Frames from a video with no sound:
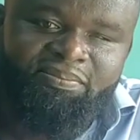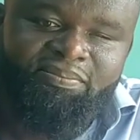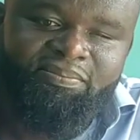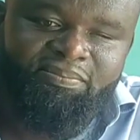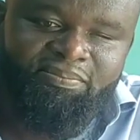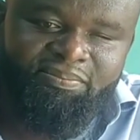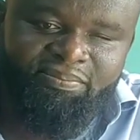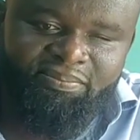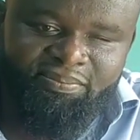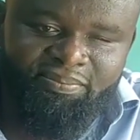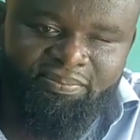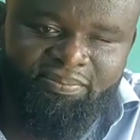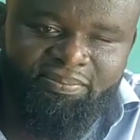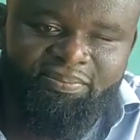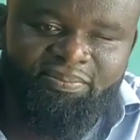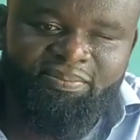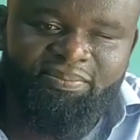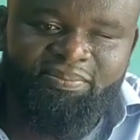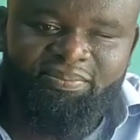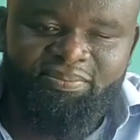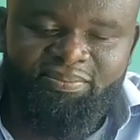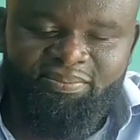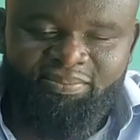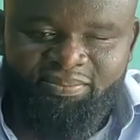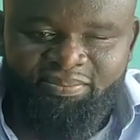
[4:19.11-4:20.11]

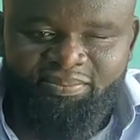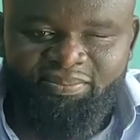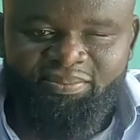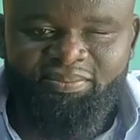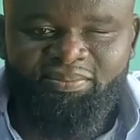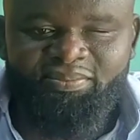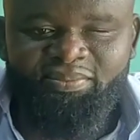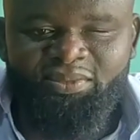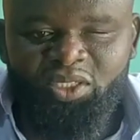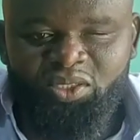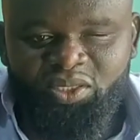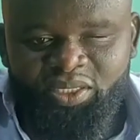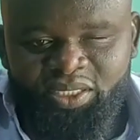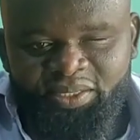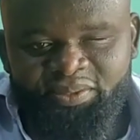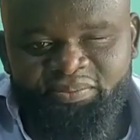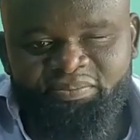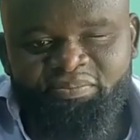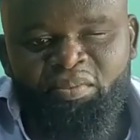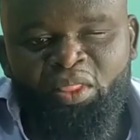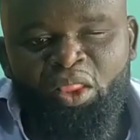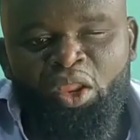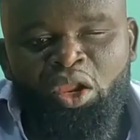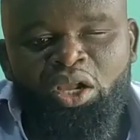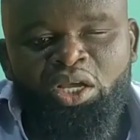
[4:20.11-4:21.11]
Okay,
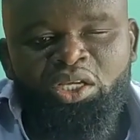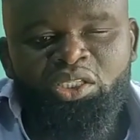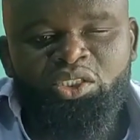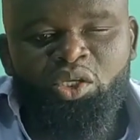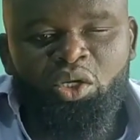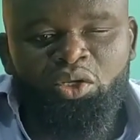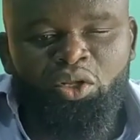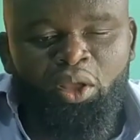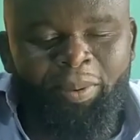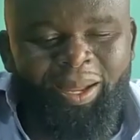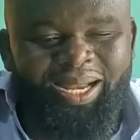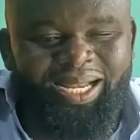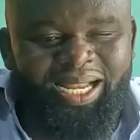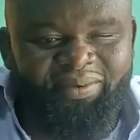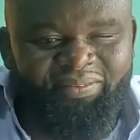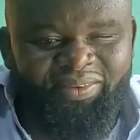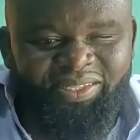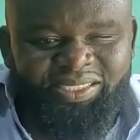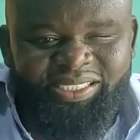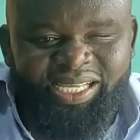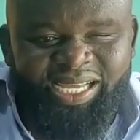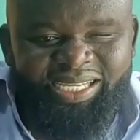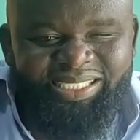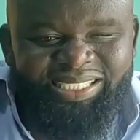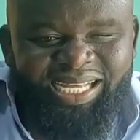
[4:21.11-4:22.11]
so number
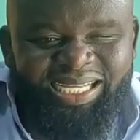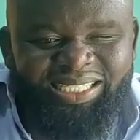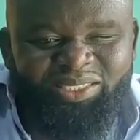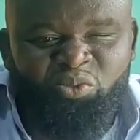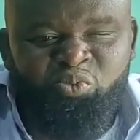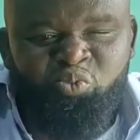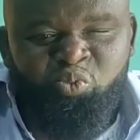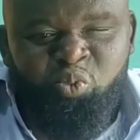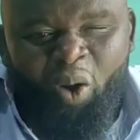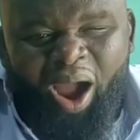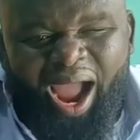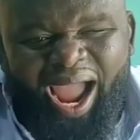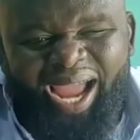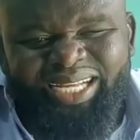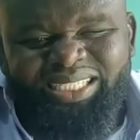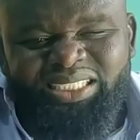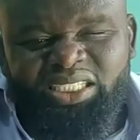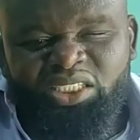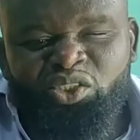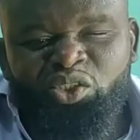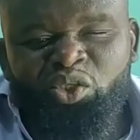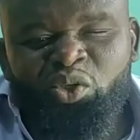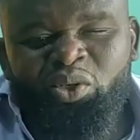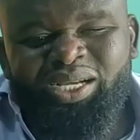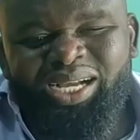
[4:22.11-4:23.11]
11 says that why
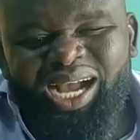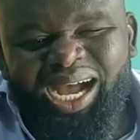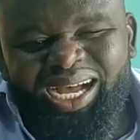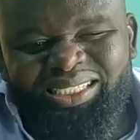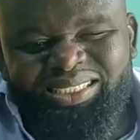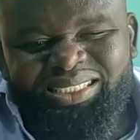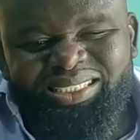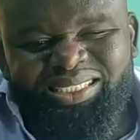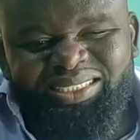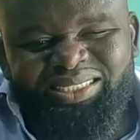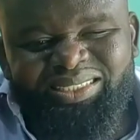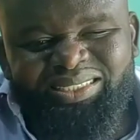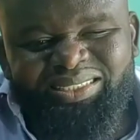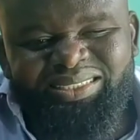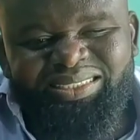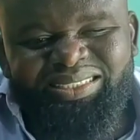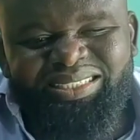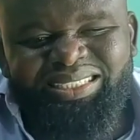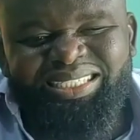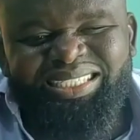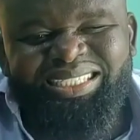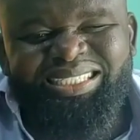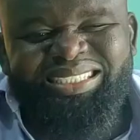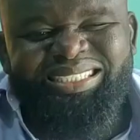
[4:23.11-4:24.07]
did you cancel